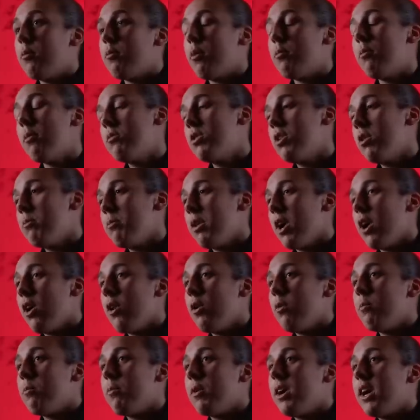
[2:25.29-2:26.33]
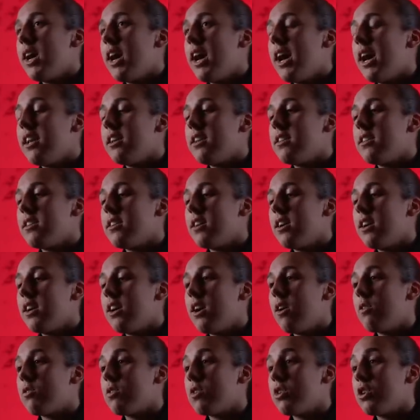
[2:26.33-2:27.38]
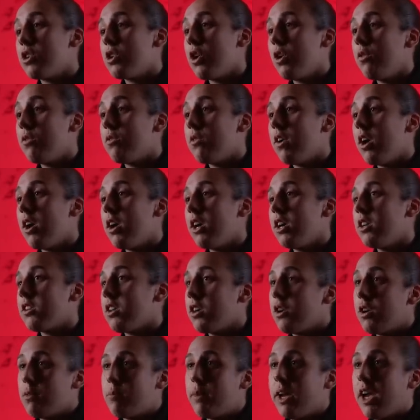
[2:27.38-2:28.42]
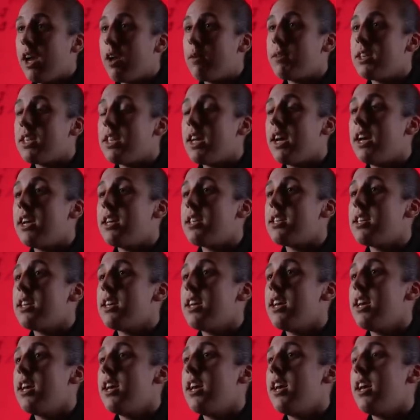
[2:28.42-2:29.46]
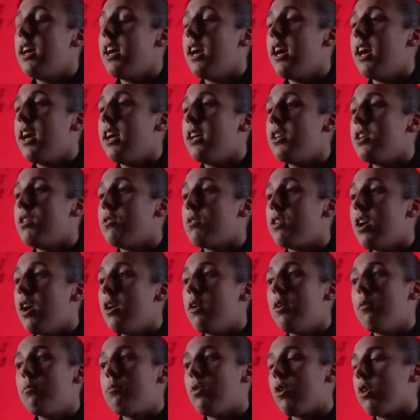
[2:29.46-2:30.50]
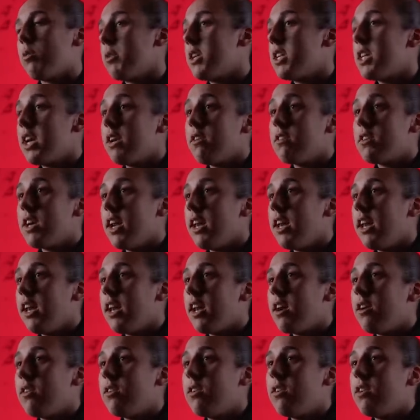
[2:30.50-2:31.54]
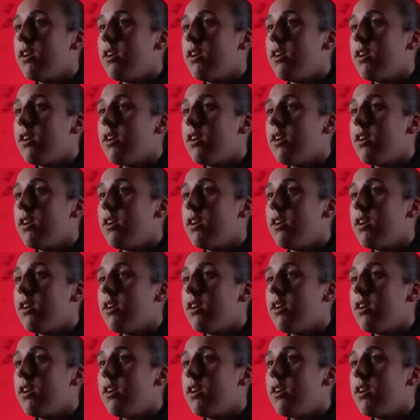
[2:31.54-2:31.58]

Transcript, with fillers: My mum took me home and I was on the sofa because I couldn't make it up the stairs. And she was like, Brooke, I'm going to take you to A&E now.